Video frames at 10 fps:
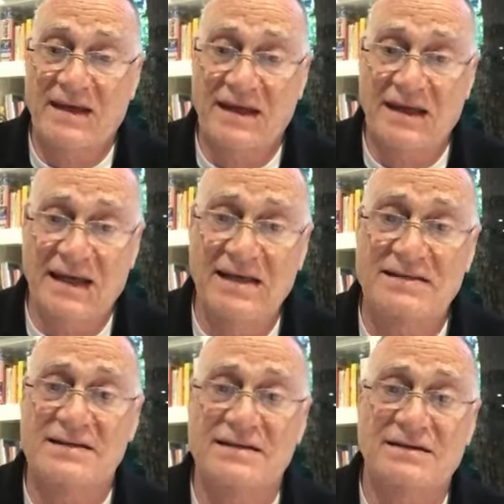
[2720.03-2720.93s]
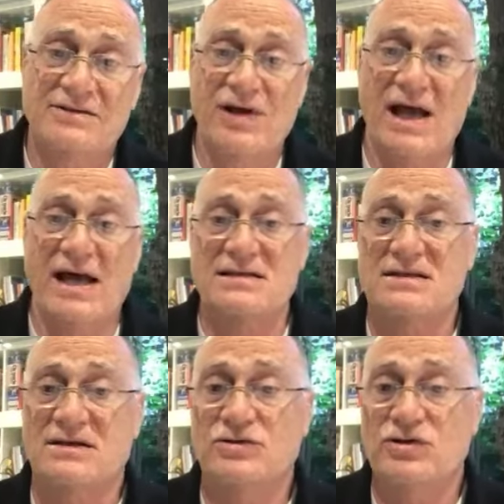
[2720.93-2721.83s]
It creates
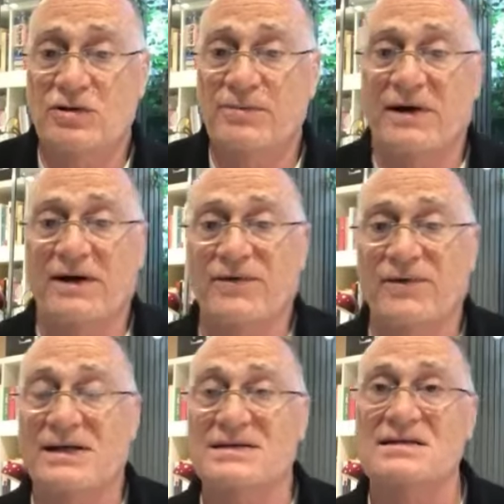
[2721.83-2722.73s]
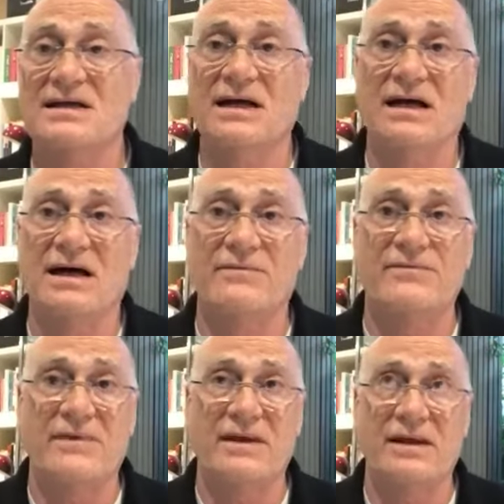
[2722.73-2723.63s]
neural pathways.
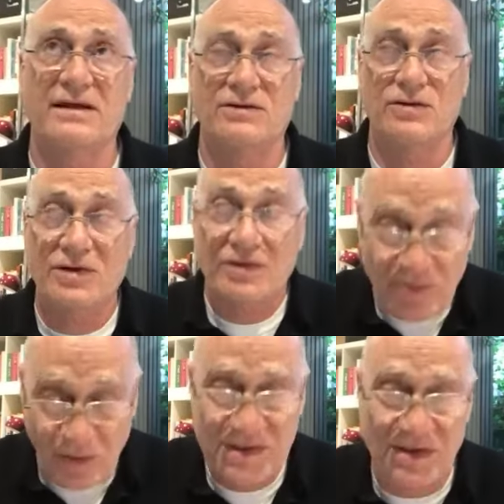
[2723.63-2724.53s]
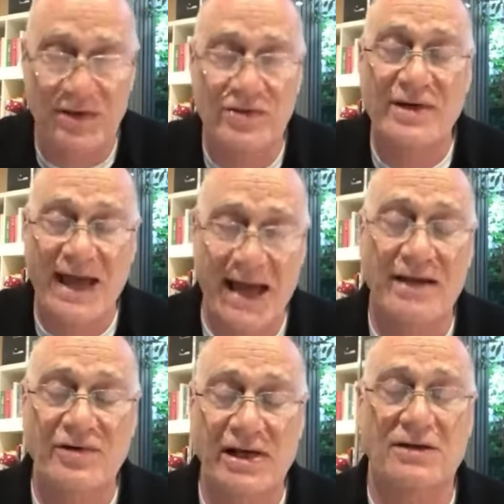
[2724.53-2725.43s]
You can
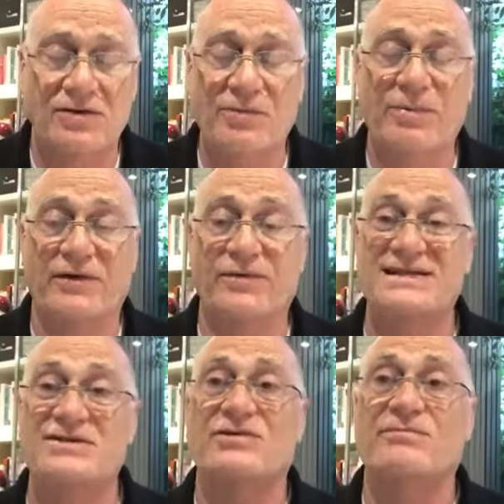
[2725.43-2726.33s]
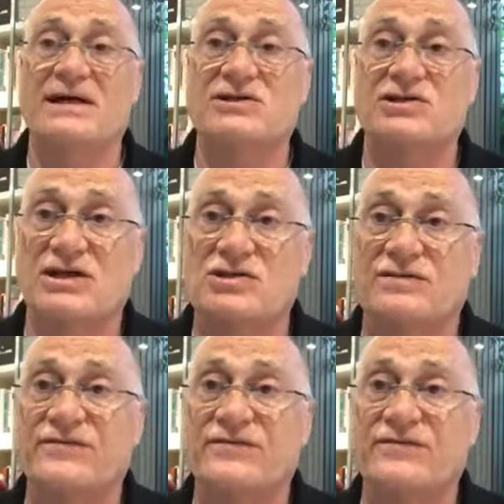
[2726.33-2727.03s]
create neural pathways in your imagination